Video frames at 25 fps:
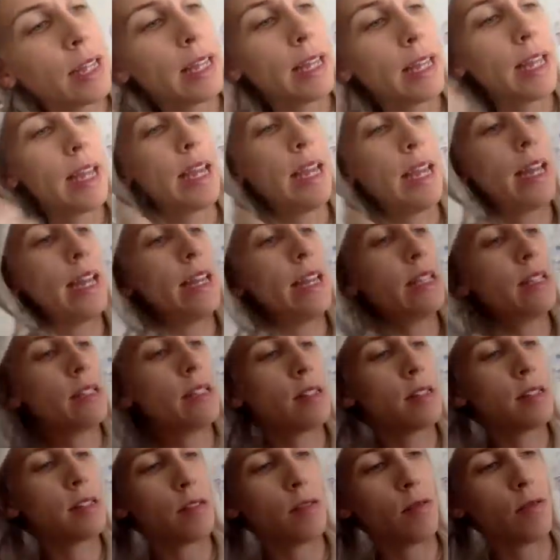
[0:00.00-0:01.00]

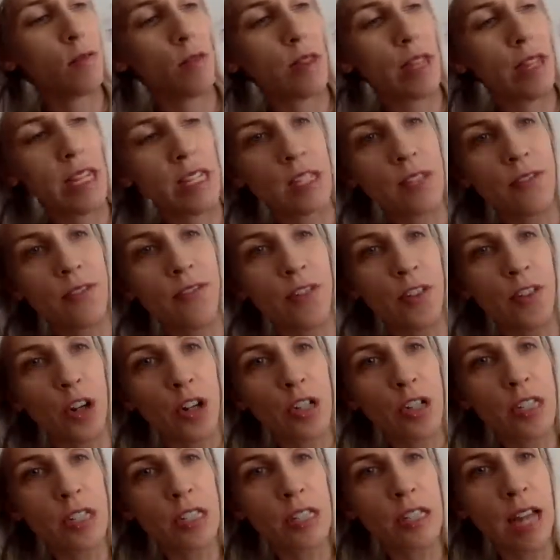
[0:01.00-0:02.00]
is these
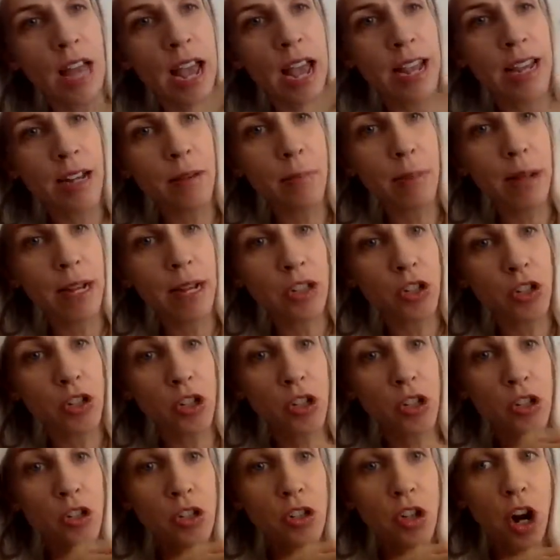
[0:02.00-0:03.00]
first 9 pictures